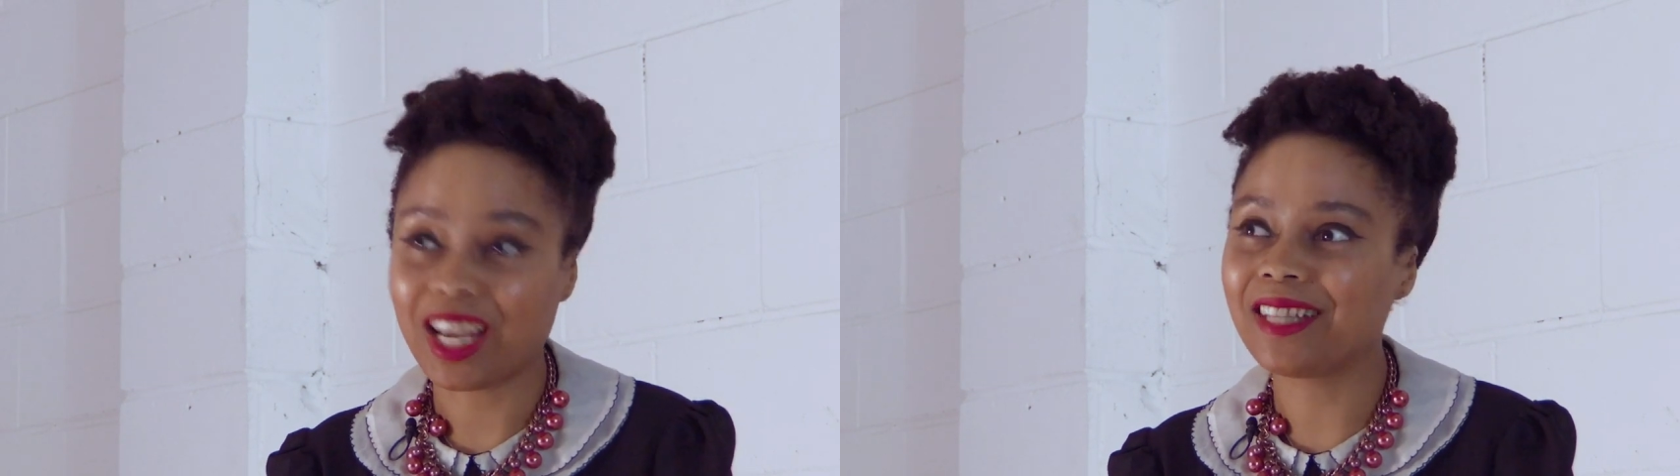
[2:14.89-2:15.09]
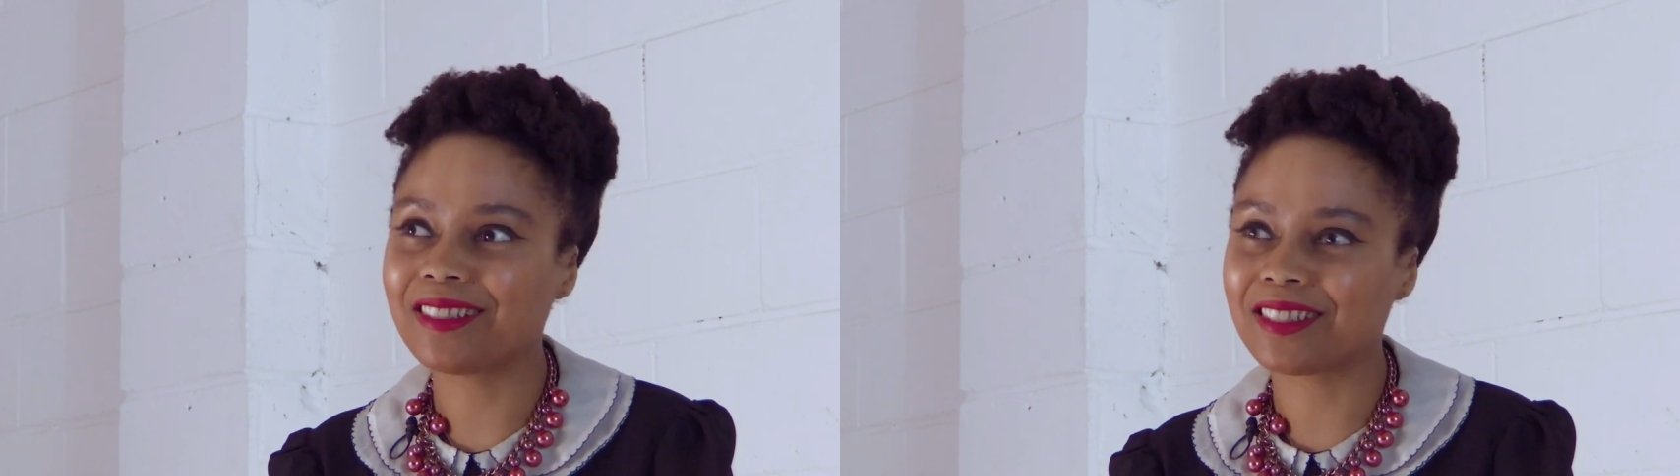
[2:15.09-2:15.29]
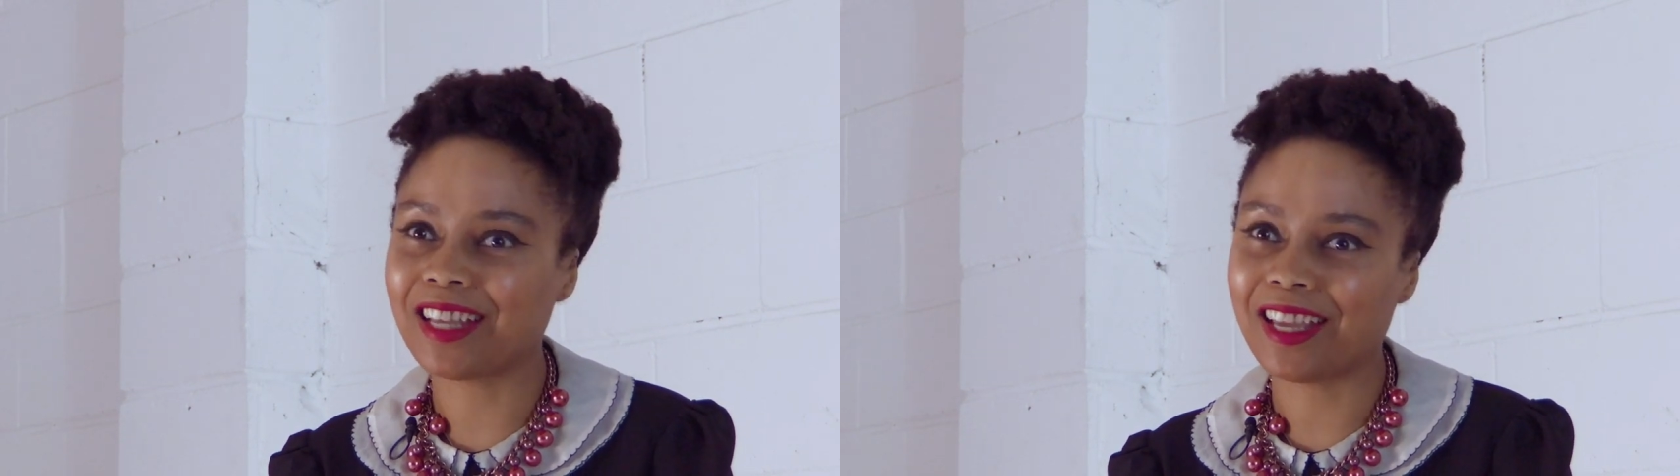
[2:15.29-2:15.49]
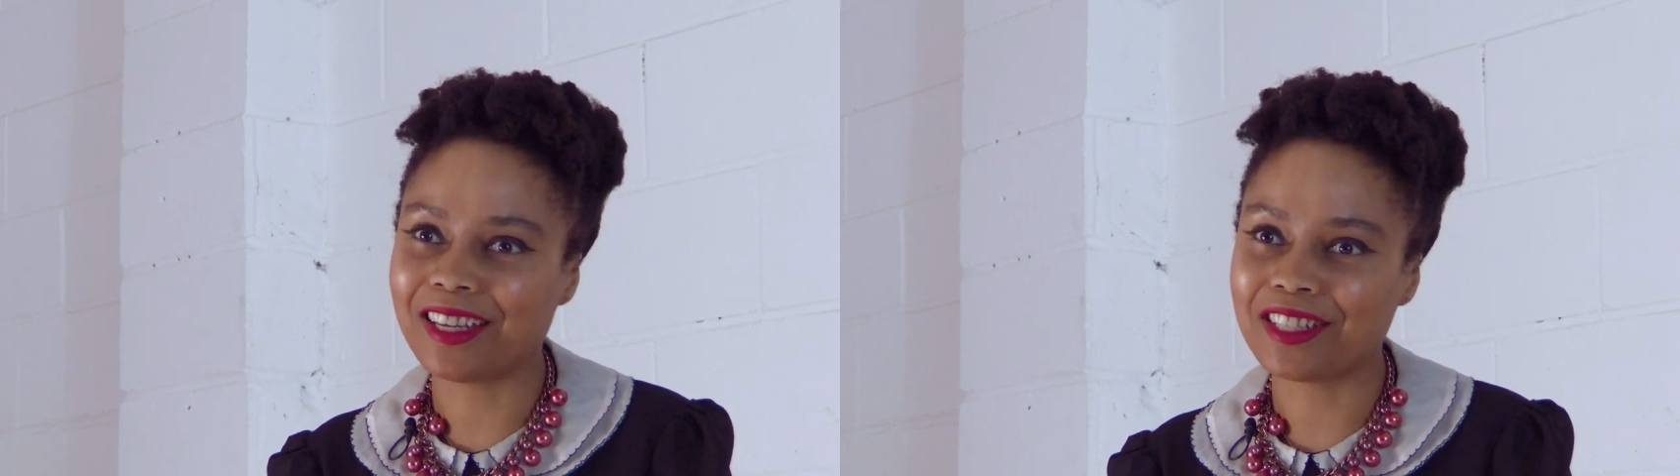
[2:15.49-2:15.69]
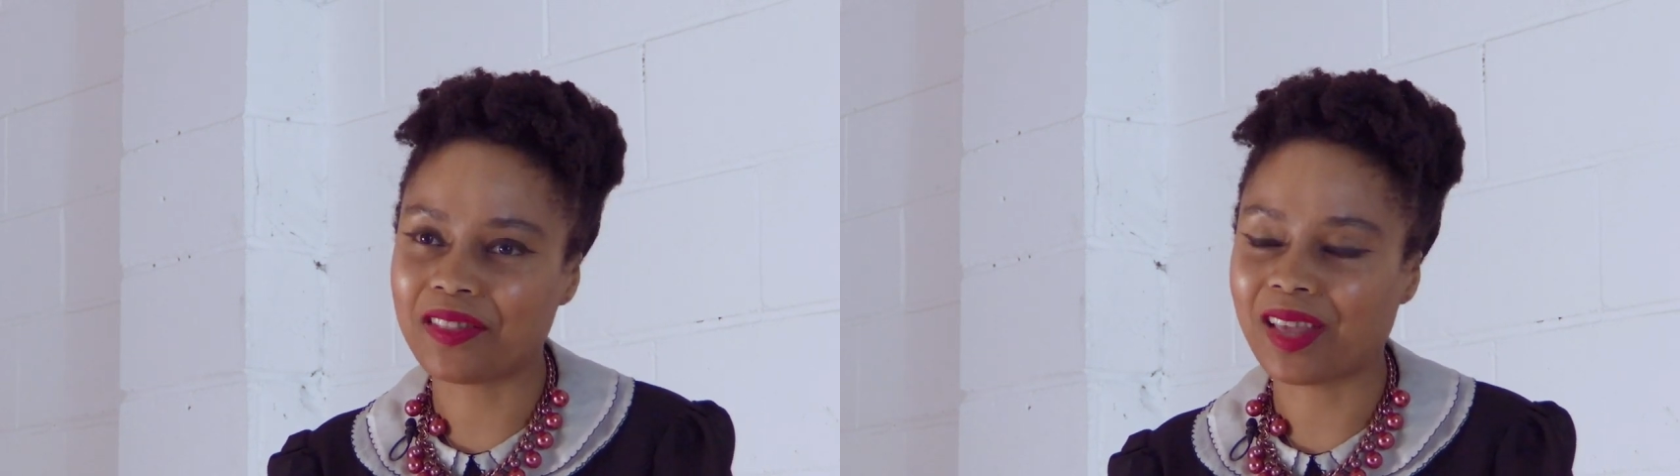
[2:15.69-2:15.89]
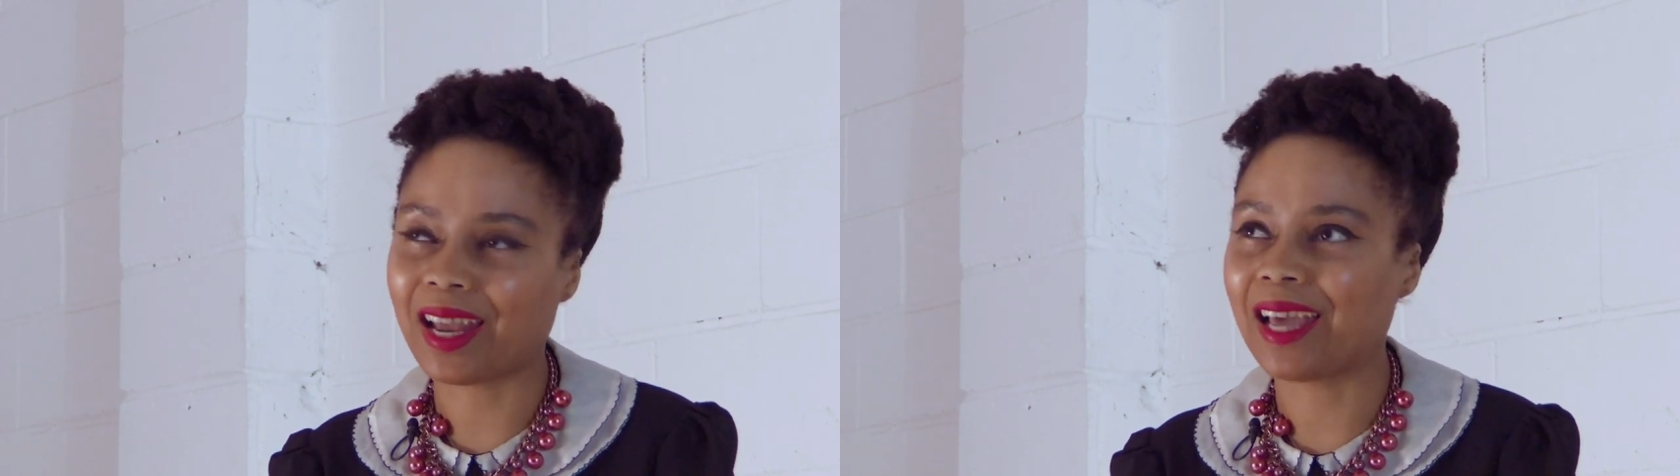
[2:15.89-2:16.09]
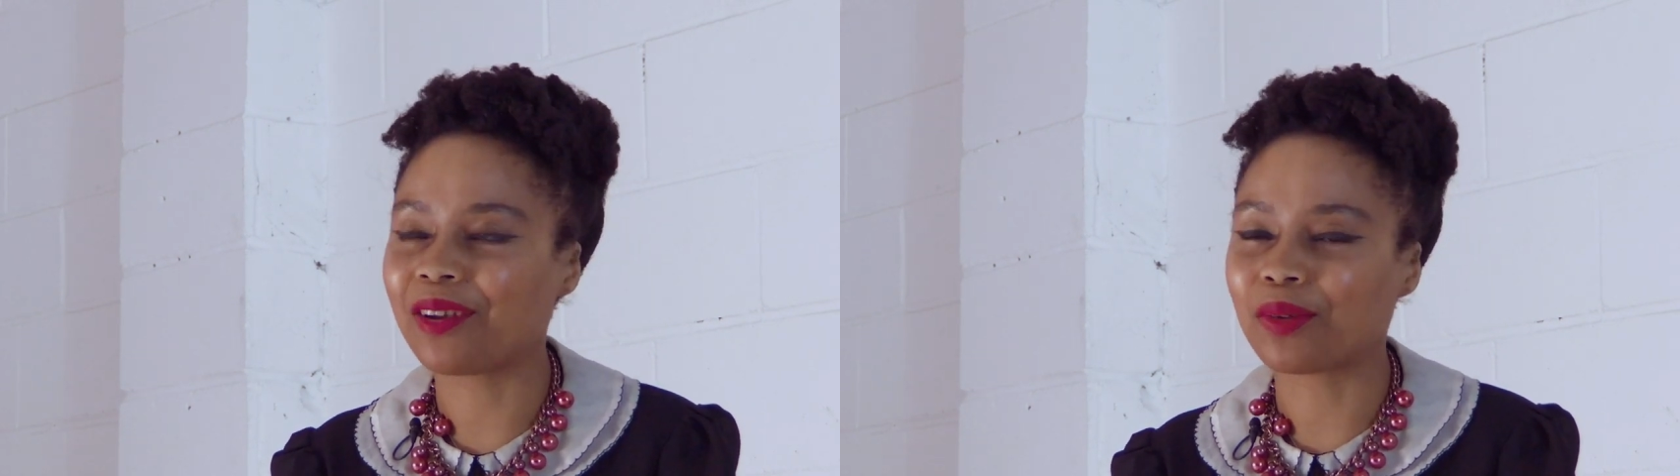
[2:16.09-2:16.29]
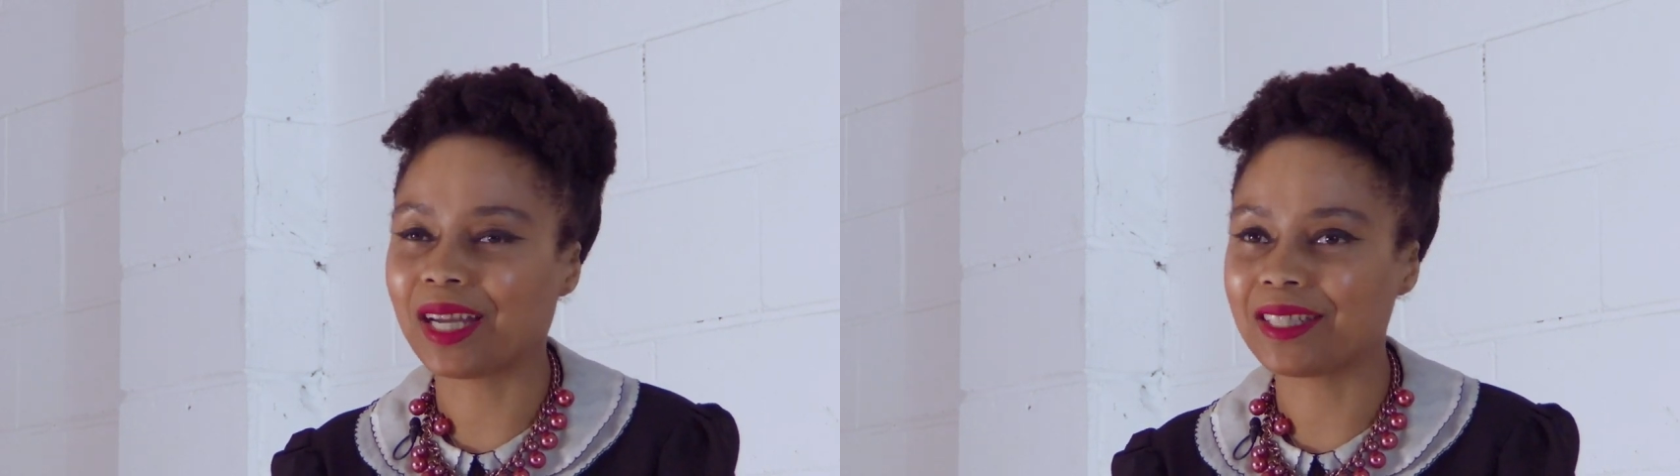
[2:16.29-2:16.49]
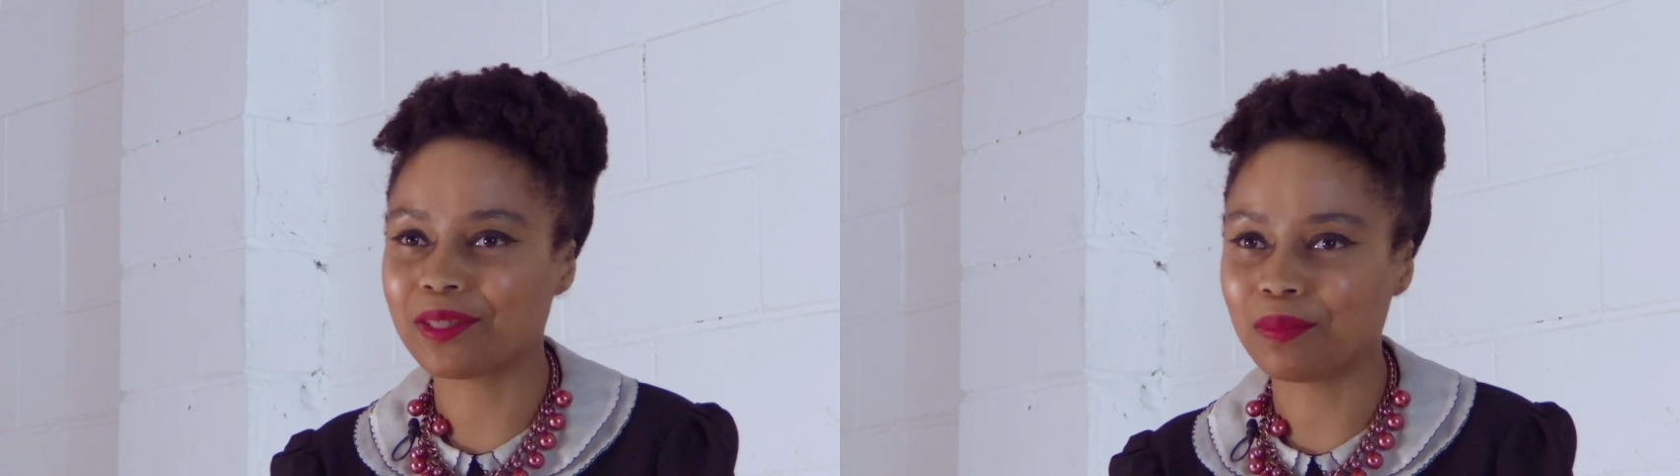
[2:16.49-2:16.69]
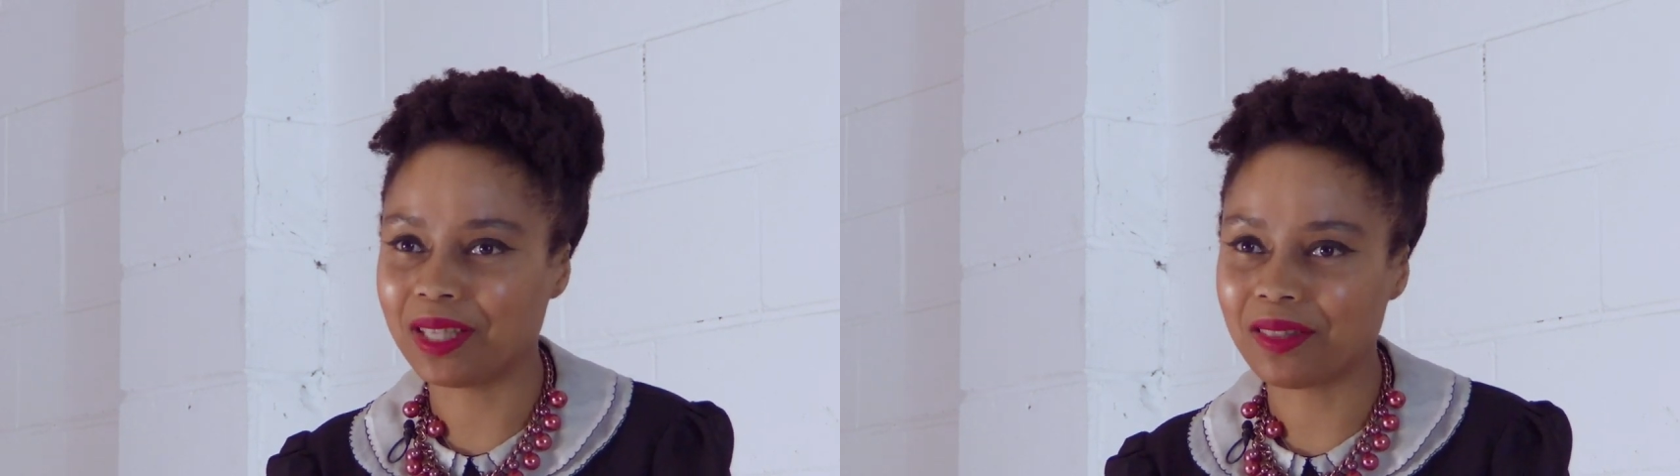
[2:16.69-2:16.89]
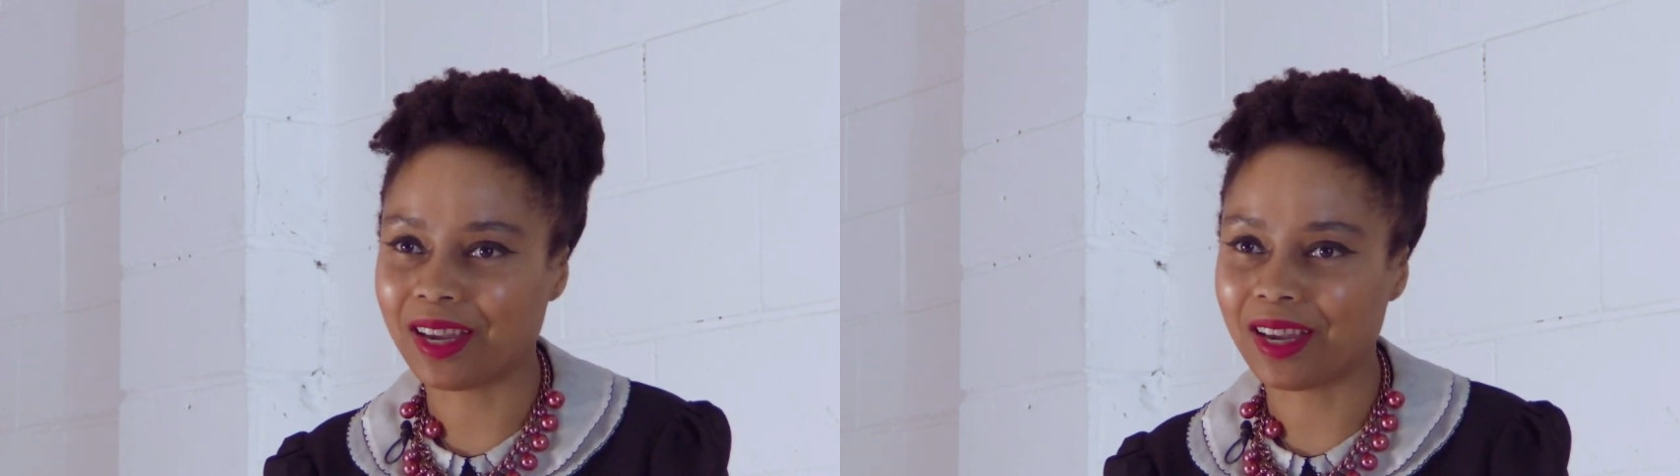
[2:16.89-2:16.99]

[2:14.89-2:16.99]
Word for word: any stage, and that I had a right to be